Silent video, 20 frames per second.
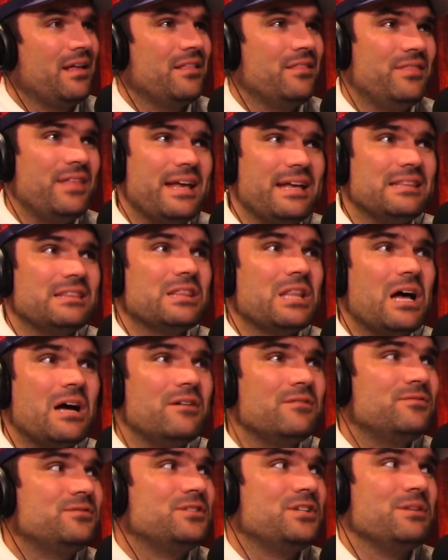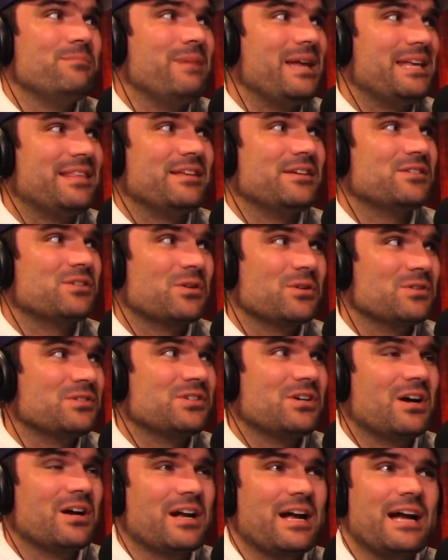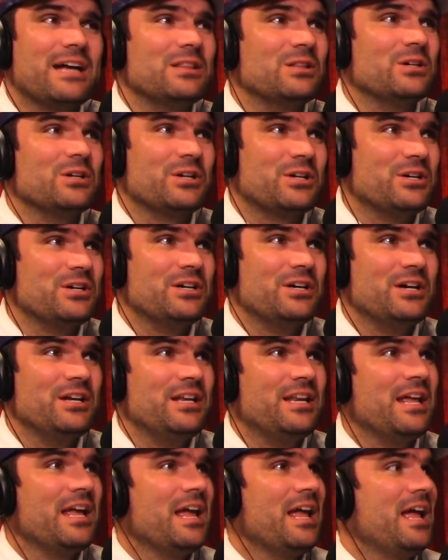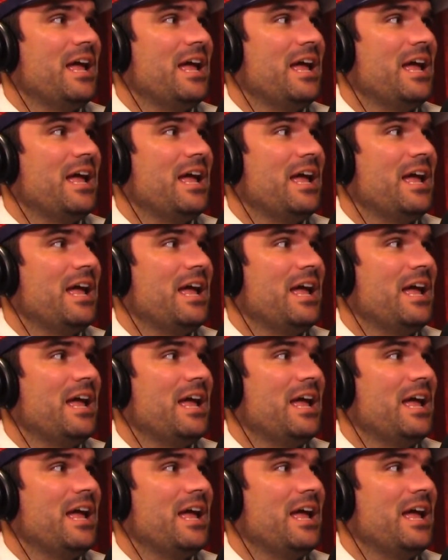they'd love to make this Herzog guy look good